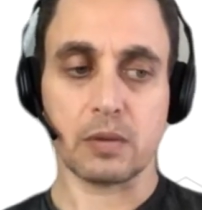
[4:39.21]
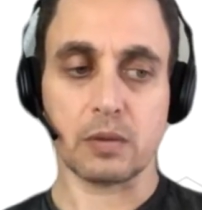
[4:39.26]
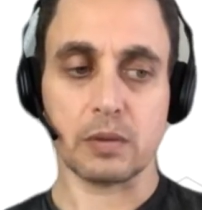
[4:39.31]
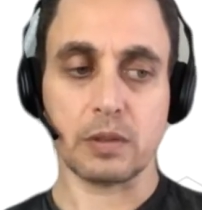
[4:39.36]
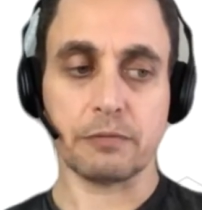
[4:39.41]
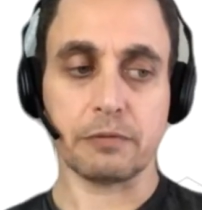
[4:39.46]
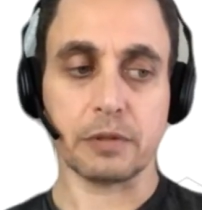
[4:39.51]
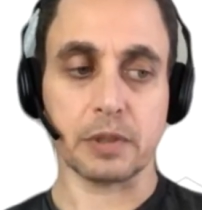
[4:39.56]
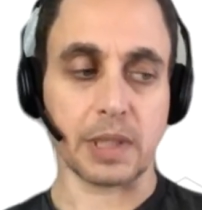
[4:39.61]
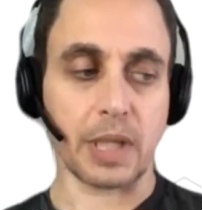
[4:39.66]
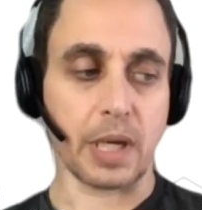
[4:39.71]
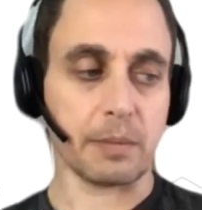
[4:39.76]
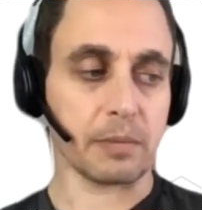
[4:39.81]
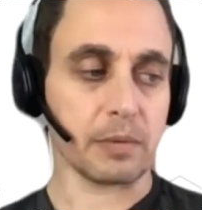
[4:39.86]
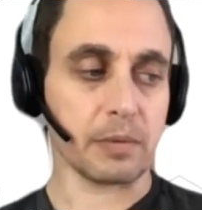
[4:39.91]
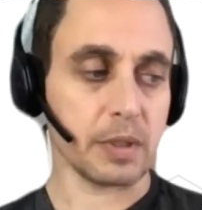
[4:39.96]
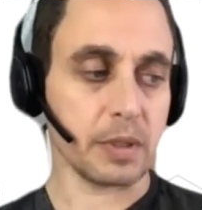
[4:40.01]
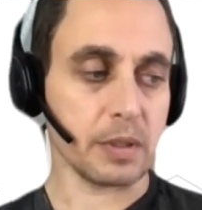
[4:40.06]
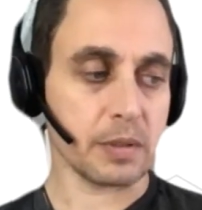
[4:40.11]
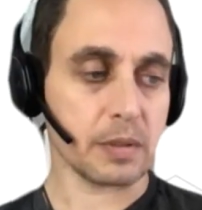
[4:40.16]
different
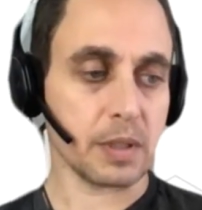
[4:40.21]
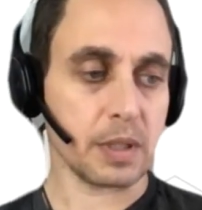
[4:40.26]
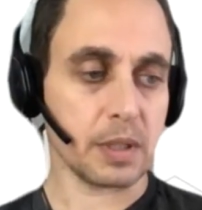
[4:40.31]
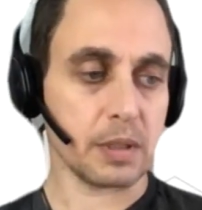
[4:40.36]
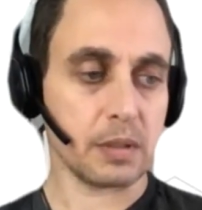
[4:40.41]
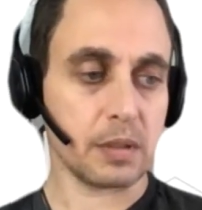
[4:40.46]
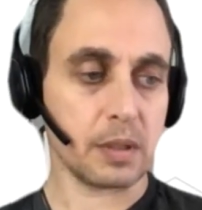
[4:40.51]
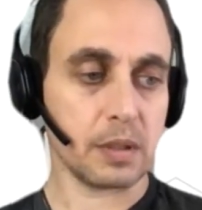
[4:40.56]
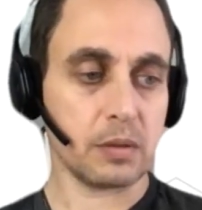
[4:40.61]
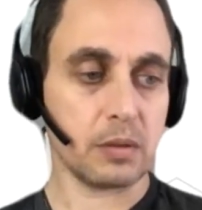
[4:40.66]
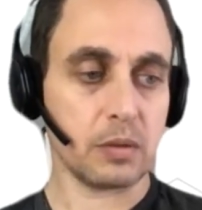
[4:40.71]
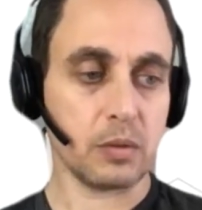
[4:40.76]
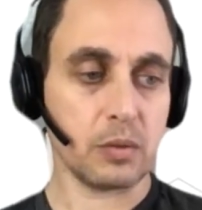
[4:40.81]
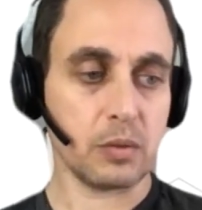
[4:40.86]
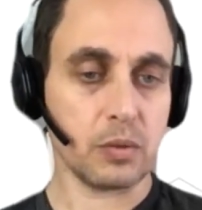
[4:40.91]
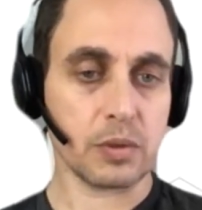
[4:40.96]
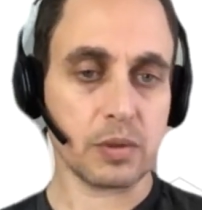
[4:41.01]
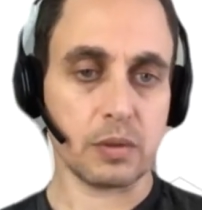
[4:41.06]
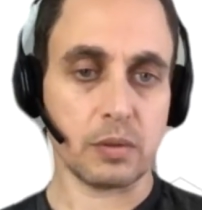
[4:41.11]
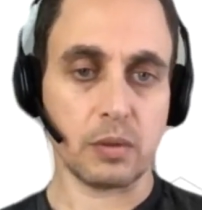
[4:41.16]
libraries that you
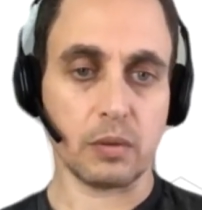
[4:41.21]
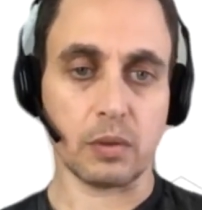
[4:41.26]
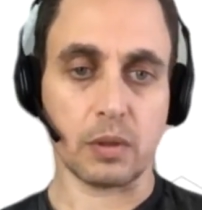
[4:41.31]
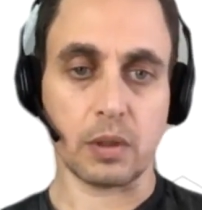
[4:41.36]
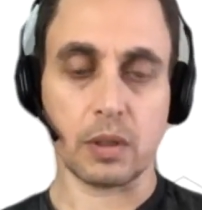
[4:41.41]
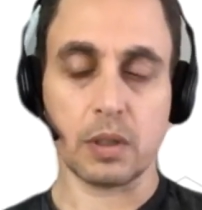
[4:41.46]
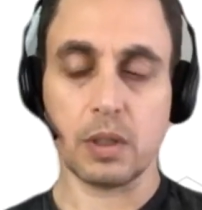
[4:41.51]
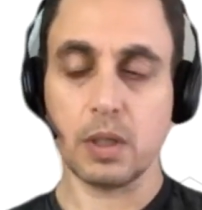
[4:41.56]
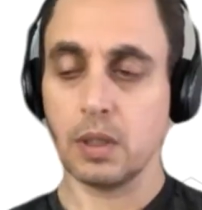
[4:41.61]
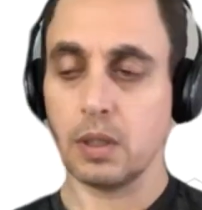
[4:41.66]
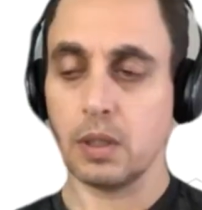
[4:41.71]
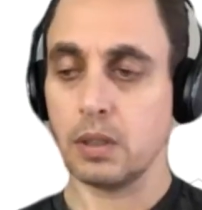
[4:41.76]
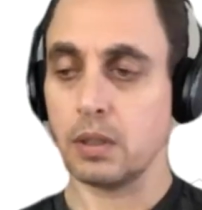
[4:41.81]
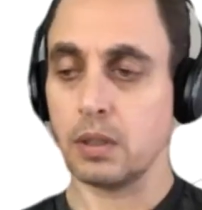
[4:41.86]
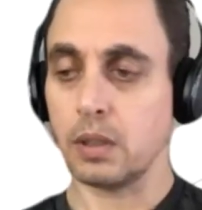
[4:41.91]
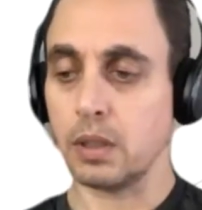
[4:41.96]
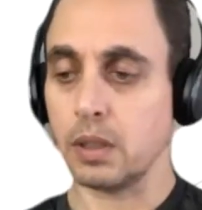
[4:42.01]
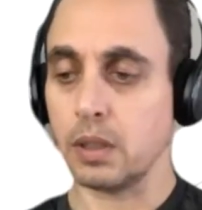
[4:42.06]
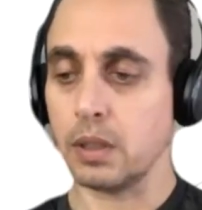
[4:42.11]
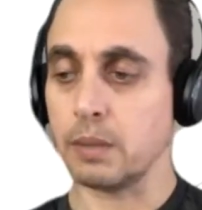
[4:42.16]
use in your
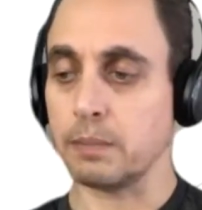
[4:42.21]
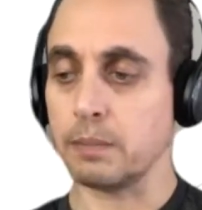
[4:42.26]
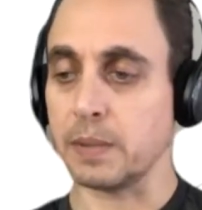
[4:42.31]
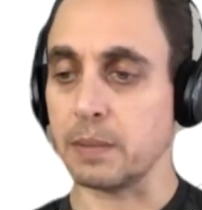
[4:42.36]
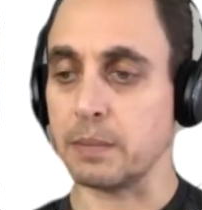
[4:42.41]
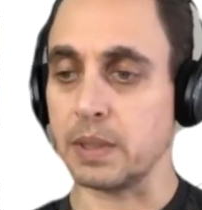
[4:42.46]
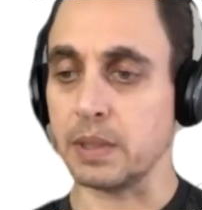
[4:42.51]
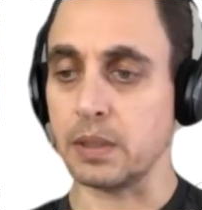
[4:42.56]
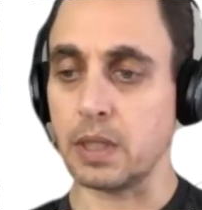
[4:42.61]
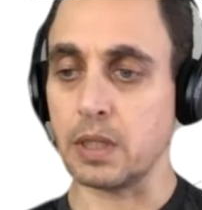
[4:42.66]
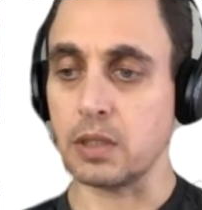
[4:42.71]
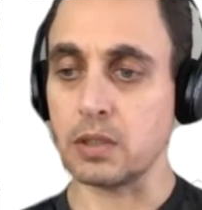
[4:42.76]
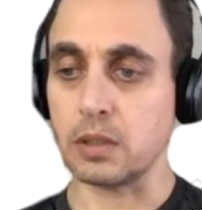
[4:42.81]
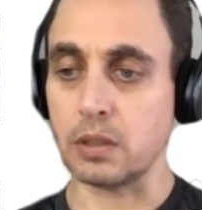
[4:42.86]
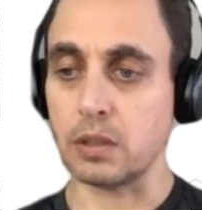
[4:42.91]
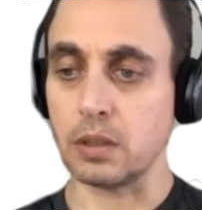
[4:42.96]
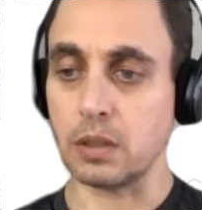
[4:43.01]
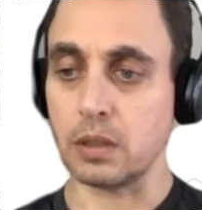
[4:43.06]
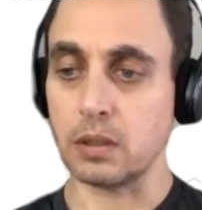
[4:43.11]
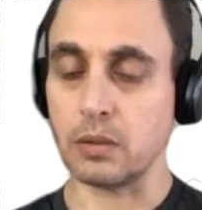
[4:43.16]

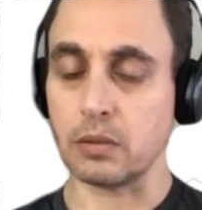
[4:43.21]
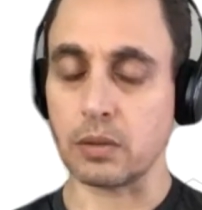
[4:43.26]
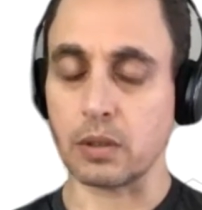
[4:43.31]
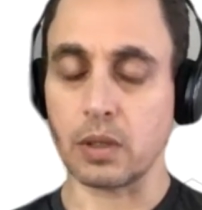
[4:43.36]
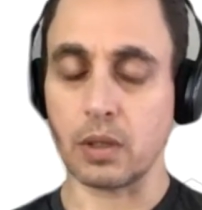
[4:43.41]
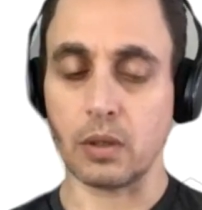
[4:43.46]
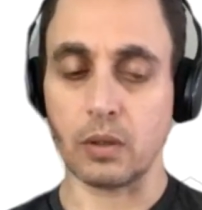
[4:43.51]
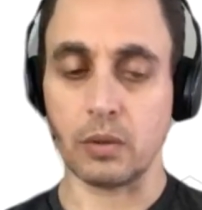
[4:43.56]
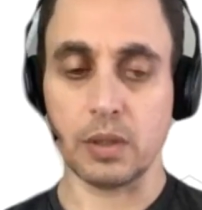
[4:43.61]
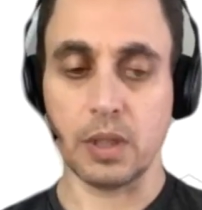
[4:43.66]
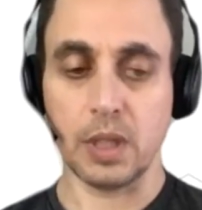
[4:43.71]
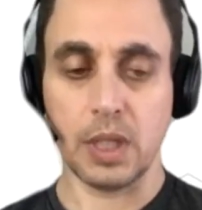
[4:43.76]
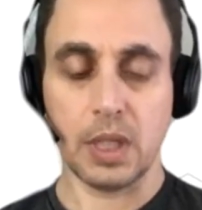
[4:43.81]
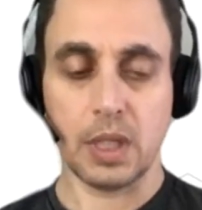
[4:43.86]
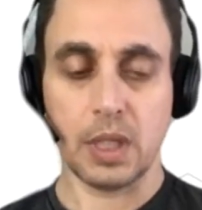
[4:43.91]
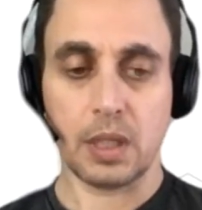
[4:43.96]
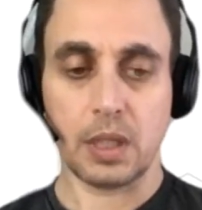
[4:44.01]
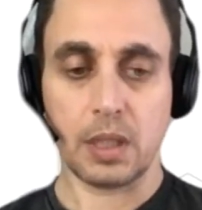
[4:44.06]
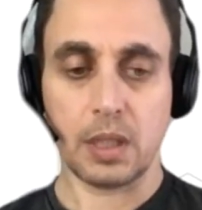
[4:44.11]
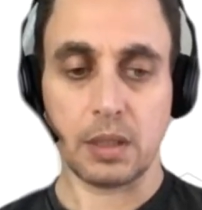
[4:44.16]
implementation in your code,
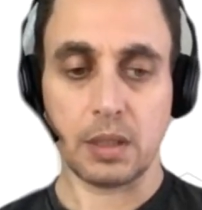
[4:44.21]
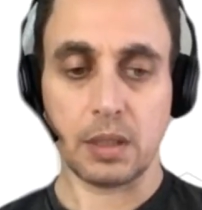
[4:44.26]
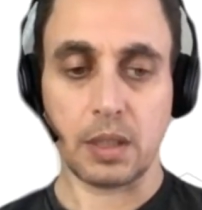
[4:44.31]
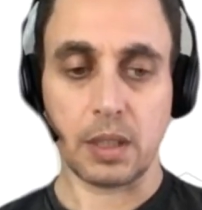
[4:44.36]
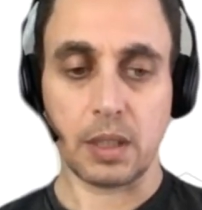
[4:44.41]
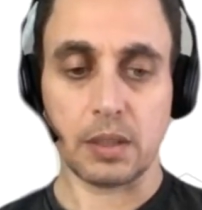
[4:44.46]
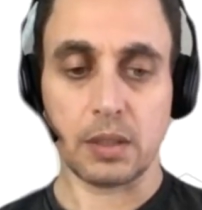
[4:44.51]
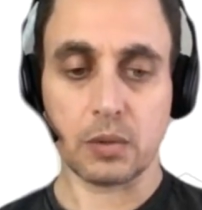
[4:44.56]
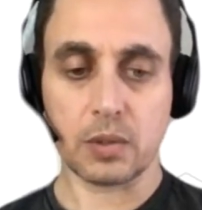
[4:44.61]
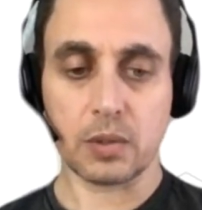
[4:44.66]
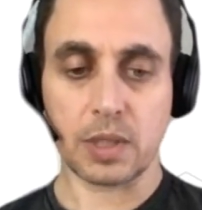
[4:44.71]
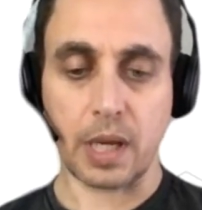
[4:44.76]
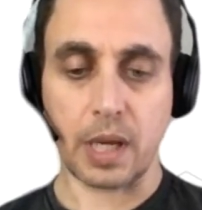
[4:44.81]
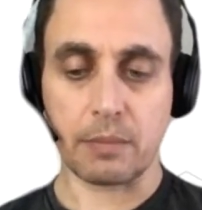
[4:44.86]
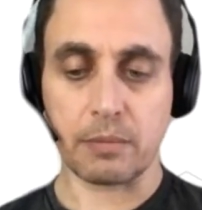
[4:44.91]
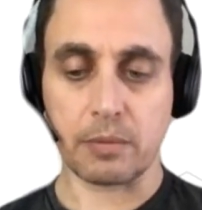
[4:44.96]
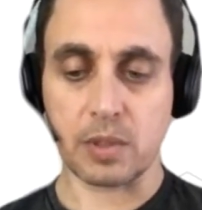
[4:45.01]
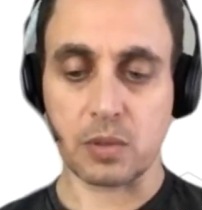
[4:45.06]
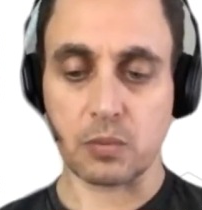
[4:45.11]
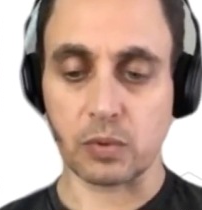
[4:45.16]
and those
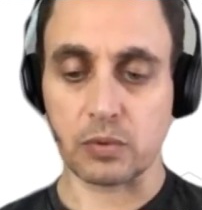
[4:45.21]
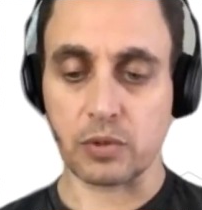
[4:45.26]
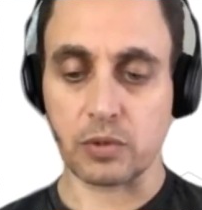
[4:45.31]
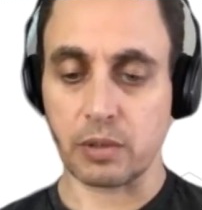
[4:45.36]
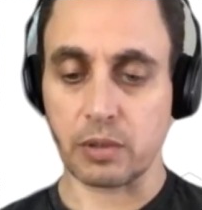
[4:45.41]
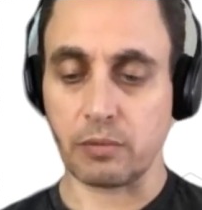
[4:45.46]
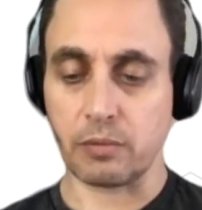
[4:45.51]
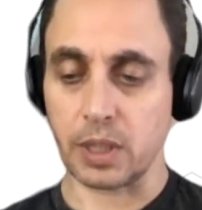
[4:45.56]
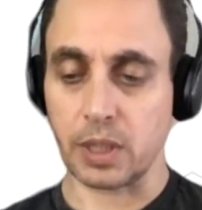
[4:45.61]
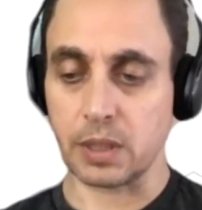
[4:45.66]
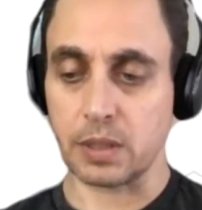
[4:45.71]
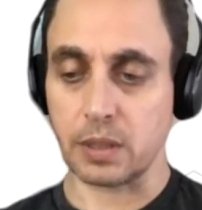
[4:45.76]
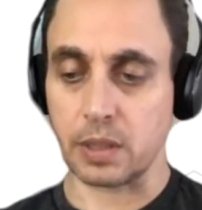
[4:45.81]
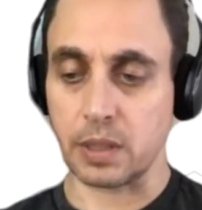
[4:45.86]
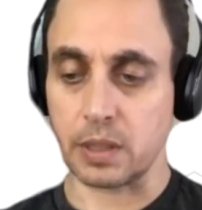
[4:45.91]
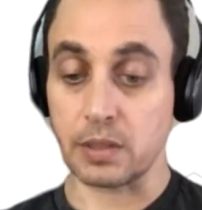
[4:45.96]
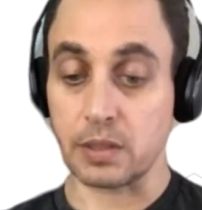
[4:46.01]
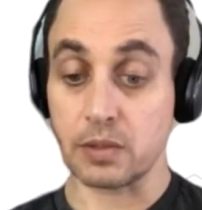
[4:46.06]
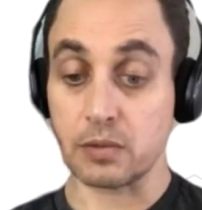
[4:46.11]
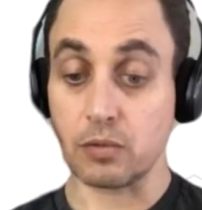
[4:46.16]
libraries will generate
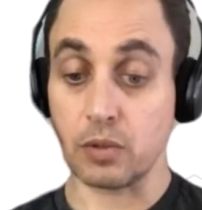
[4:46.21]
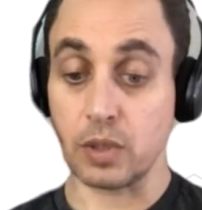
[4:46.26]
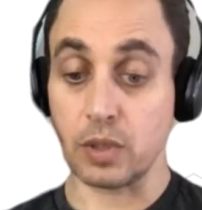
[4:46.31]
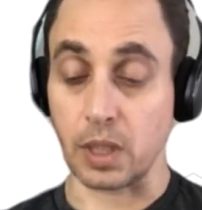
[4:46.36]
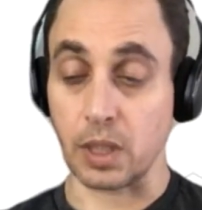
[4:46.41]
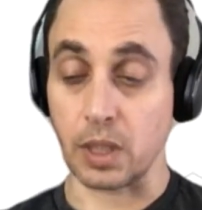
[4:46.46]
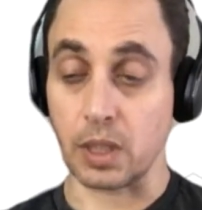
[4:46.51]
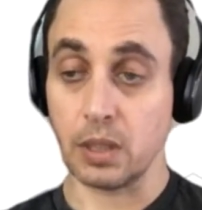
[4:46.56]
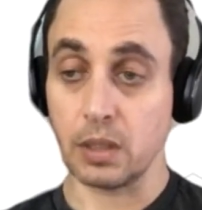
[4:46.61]
a string,